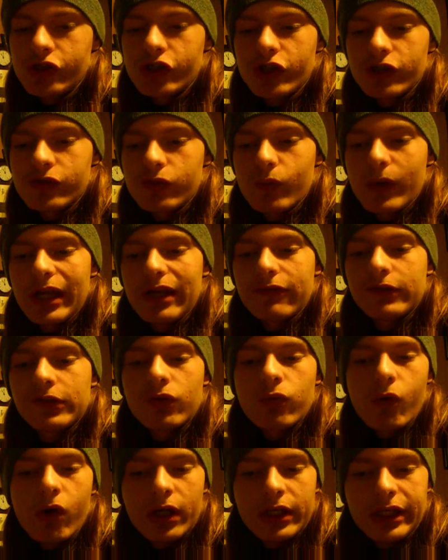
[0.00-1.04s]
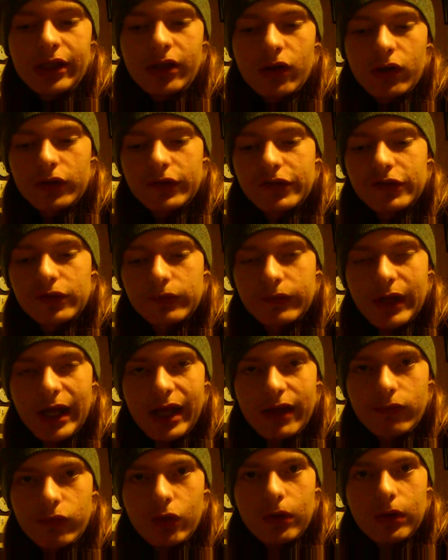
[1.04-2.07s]
just Wave 20 on
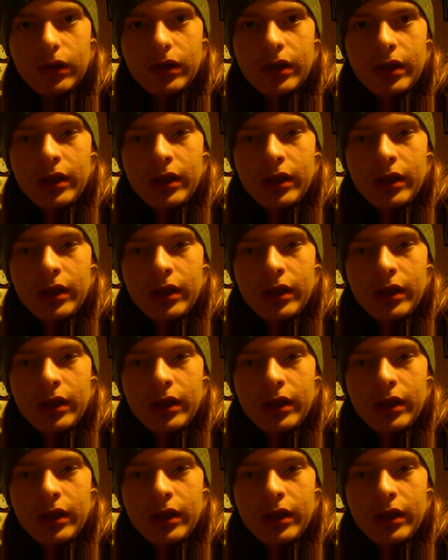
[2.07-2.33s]
survival.